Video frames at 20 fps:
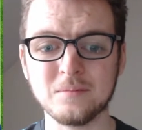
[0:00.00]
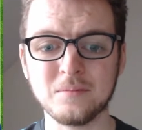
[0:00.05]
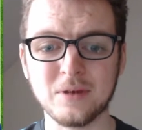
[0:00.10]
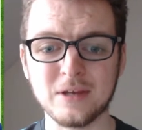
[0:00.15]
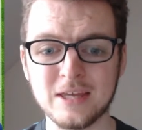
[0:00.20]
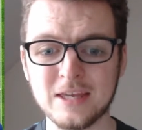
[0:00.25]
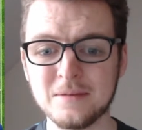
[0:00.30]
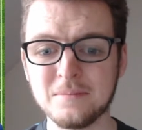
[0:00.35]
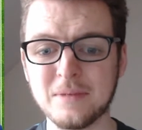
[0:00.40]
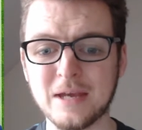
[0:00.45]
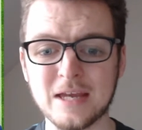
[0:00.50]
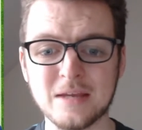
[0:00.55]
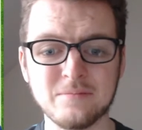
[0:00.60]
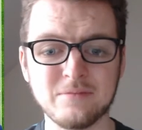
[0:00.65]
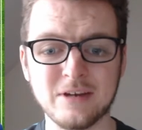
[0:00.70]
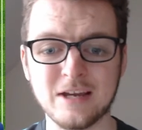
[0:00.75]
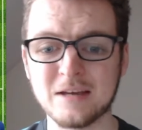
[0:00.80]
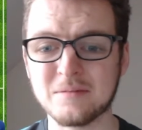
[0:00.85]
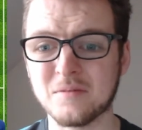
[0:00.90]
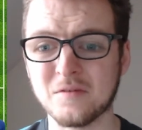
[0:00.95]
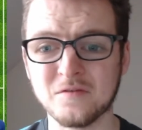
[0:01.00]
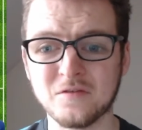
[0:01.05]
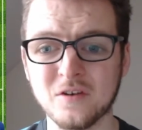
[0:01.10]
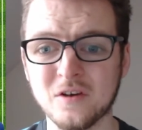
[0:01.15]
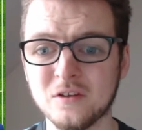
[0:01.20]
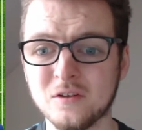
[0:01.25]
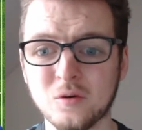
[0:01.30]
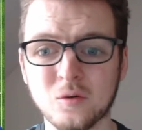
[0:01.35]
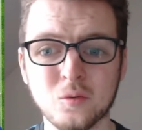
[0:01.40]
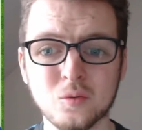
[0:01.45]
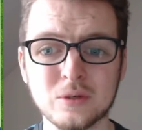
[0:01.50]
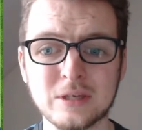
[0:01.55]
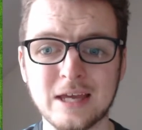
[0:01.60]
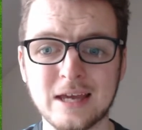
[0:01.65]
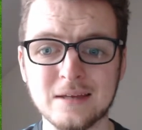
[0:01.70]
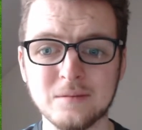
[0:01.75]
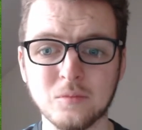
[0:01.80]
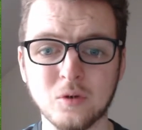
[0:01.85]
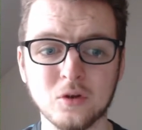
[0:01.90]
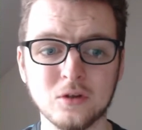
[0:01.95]
But him, Abraham and Werner all
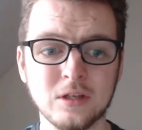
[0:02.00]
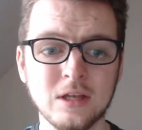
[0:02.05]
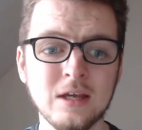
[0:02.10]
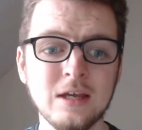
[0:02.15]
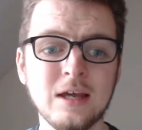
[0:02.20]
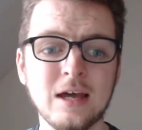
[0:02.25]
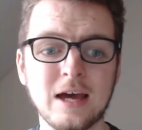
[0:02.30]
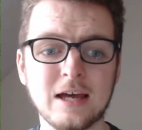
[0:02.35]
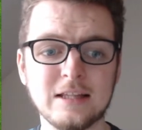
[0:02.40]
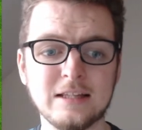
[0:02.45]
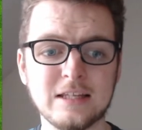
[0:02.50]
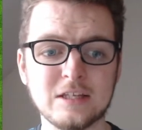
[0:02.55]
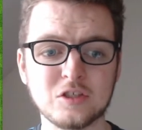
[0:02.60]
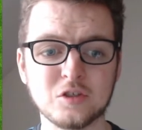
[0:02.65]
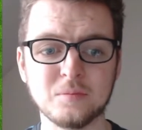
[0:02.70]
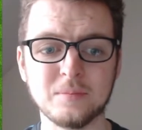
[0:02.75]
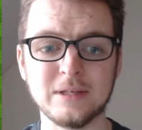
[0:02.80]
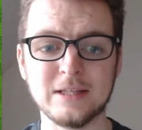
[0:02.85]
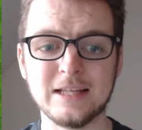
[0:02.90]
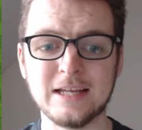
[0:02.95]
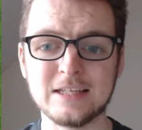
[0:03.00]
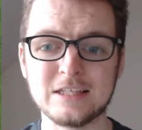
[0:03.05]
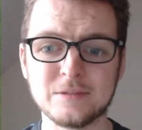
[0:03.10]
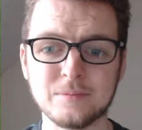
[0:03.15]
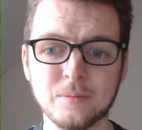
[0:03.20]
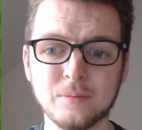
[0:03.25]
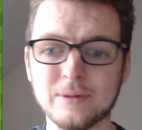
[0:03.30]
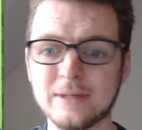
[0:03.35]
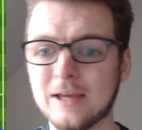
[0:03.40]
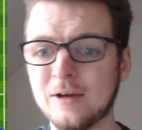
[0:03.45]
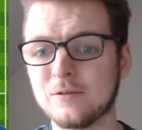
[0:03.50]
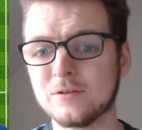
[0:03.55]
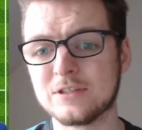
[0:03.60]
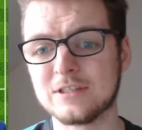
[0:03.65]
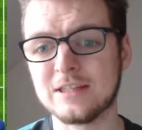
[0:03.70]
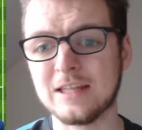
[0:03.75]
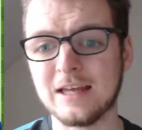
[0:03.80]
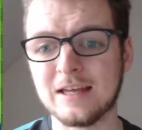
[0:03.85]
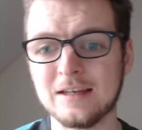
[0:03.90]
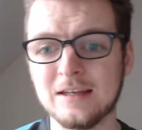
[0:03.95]
came on a little bit later, but we'll get onto
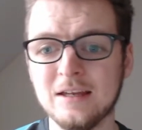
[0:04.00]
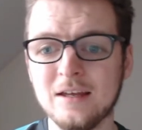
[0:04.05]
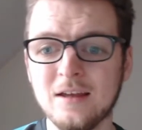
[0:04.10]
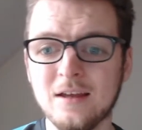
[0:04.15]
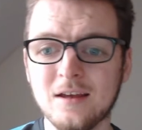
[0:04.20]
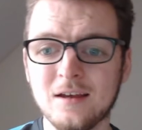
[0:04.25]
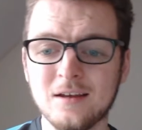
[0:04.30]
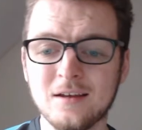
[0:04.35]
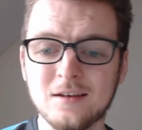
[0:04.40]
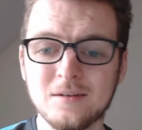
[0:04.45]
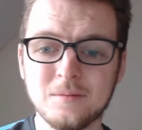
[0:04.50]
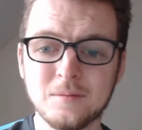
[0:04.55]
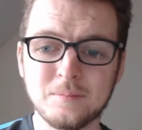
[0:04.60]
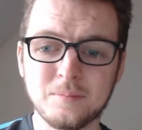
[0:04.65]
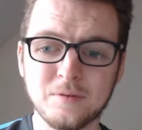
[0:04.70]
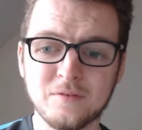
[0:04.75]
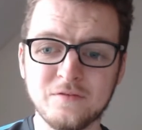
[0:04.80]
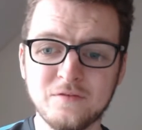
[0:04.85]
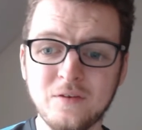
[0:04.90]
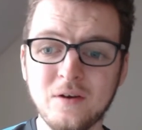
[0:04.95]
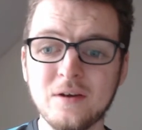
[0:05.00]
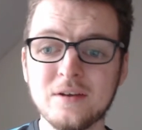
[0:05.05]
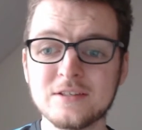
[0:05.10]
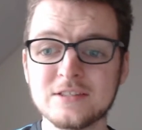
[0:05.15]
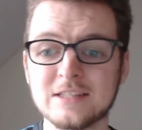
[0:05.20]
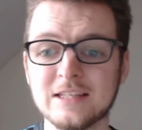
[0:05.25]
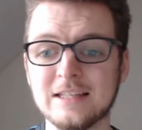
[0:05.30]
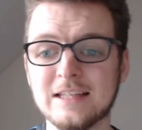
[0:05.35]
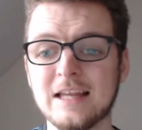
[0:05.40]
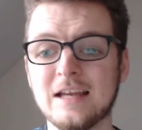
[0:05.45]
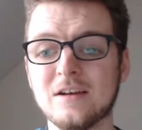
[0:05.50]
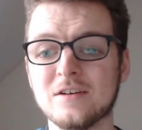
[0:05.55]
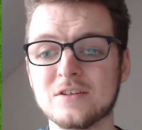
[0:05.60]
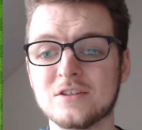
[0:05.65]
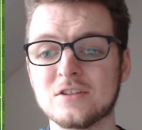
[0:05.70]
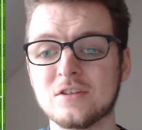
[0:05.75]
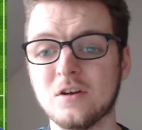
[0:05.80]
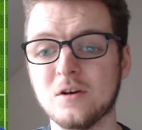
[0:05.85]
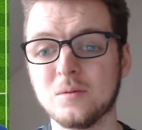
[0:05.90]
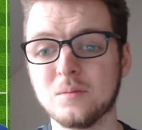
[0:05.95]
that. But first, let us
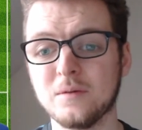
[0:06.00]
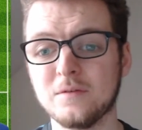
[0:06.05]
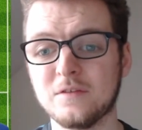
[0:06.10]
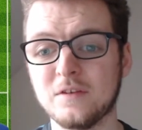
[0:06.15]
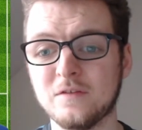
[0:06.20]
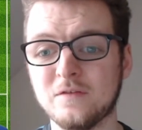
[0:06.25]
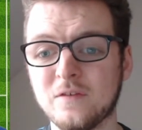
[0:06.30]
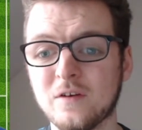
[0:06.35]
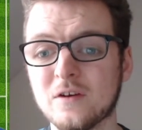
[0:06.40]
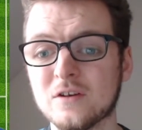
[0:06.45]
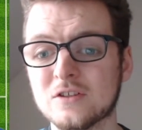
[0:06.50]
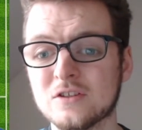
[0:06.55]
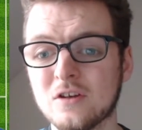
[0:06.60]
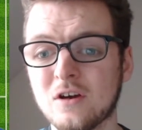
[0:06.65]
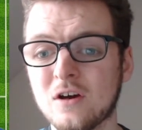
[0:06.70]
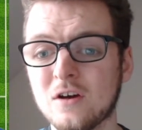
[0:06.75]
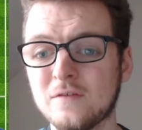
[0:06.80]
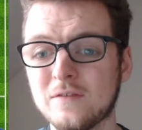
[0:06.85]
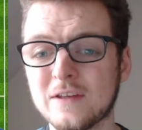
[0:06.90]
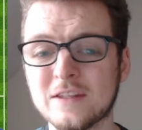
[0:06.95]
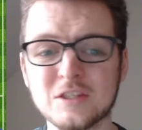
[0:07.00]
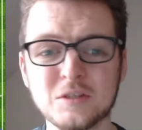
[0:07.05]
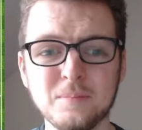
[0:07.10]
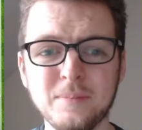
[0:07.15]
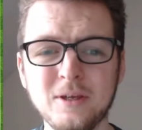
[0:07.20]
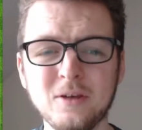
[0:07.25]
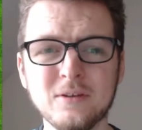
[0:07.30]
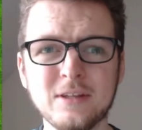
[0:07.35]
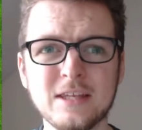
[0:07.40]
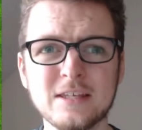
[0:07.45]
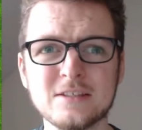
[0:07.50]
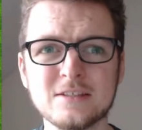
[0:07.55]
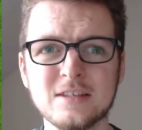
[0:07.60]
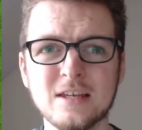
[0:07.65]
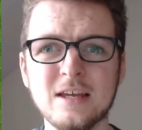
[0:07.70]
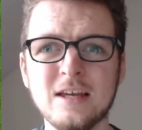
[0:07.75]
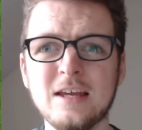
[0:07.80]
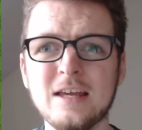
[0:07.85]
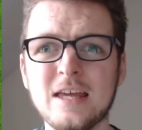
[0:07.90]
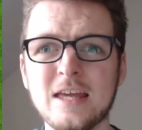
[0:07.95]
start with the first half, and to be honest,
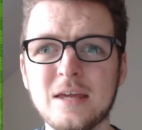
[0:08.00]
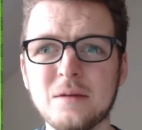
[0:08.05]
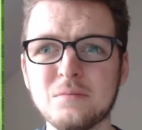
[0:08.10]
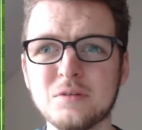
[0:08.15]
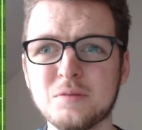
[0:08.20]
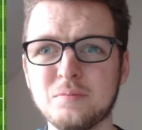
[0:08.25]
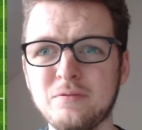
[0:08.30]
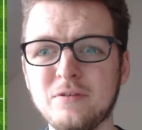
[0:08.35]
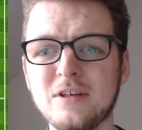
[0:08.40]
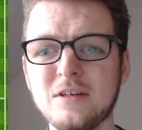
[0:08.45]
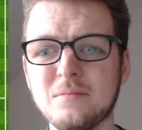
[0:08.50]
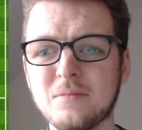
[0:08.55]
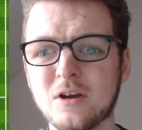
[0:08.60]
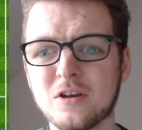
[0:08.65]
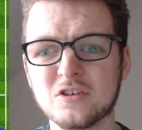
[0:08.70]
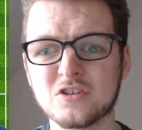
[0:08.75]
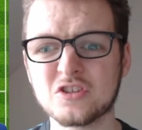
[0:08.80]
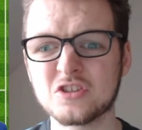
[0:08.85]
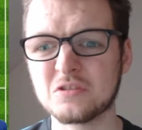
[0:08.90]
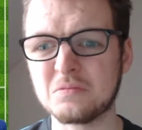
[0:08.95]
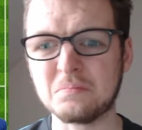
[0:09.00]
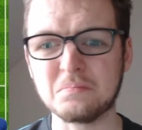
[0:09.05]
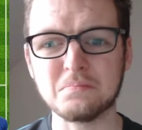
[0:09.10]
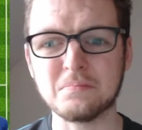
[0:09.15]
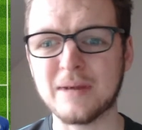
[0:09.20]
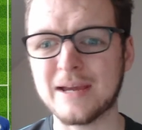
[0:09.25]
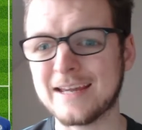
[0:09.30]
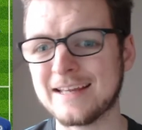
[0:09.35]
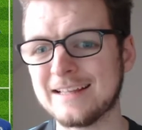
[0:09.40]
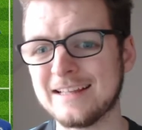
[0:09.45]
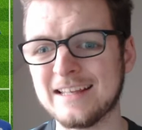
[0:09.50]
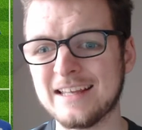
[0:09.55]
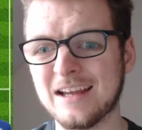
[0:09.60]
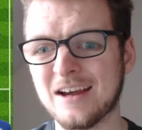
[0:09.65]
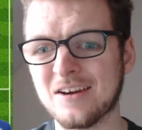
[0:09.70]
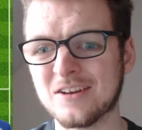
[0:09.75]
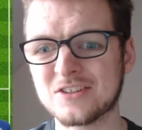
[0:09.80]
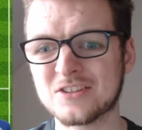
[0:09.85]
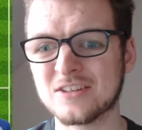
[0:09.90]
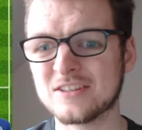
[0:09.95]
it was pretty much mainly
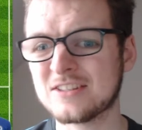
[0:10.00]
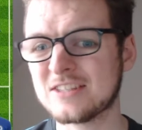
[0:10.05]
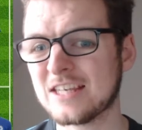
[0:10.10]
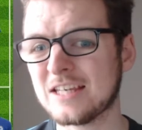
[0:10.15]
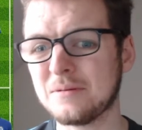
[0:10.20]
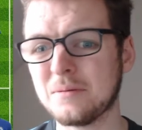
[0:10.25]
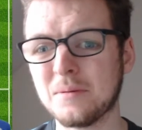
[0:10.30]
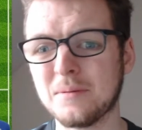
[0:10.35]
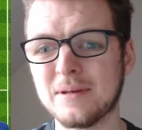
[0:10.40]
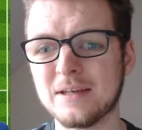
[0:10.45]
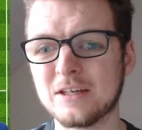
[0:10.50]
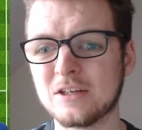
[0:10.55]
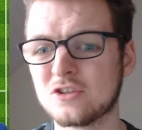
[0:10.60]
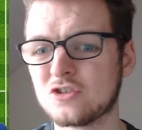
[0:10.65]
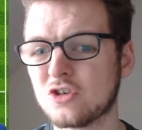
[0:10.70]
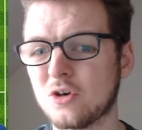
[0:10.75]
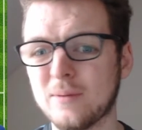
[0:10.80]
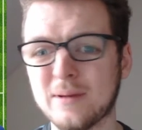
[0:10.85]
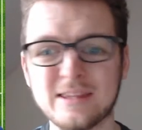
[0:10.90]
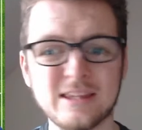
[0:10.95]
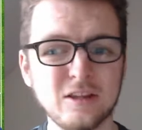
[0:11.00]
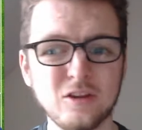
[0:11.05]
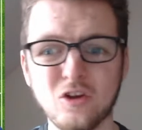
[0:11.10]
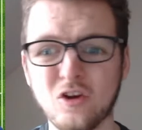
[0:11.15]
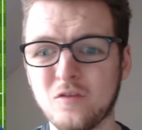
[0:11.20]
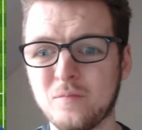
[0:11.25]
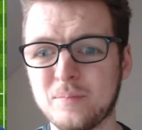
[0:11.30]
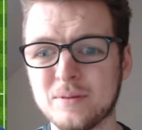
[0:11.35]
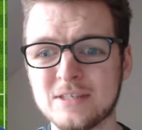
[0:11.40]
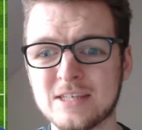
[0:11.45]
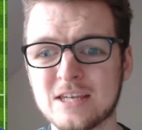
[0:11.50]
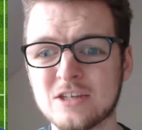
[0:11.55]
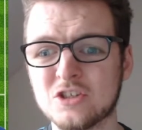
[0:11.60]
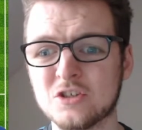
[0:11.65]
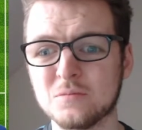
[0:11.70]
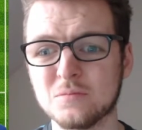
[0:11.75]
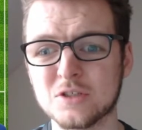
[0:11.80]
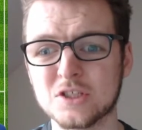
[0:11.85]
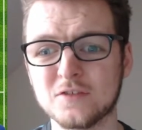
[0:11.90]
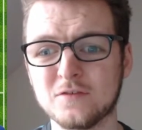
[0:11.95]
us. I'd say we were in control. We had a lot of
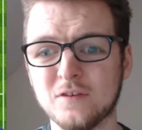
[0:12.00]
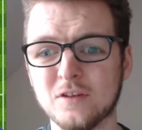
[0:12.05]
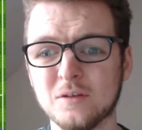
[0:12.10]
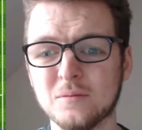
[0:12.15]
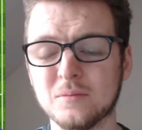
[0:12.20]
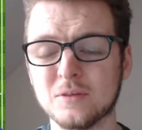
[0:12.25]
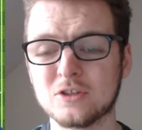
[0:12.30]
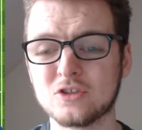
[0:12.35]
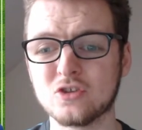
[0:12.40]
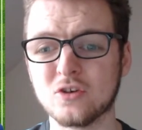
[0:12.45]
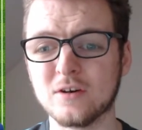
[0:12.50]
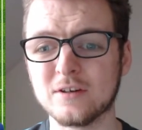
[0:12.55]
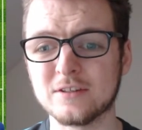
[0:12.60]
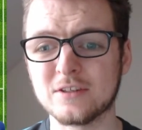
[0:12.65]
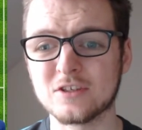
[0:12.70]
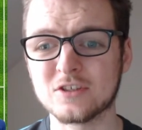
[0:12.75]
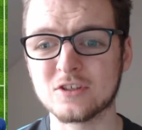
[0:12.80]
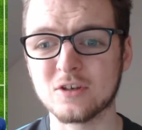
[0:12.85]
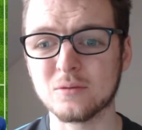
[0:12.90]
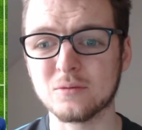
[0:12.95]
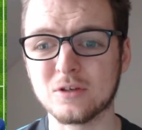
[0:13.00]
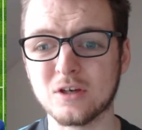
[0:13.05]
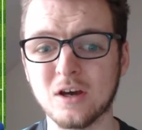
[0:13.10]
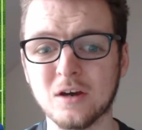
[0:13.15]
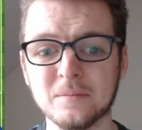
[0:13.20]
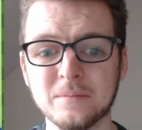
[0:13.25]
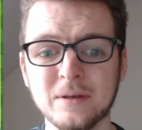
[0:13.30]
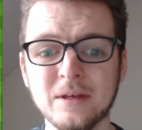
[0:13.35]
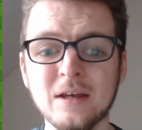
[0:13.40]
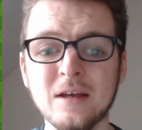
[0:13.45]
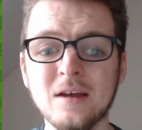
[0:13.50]
possession, which Fulham were trying to soak up.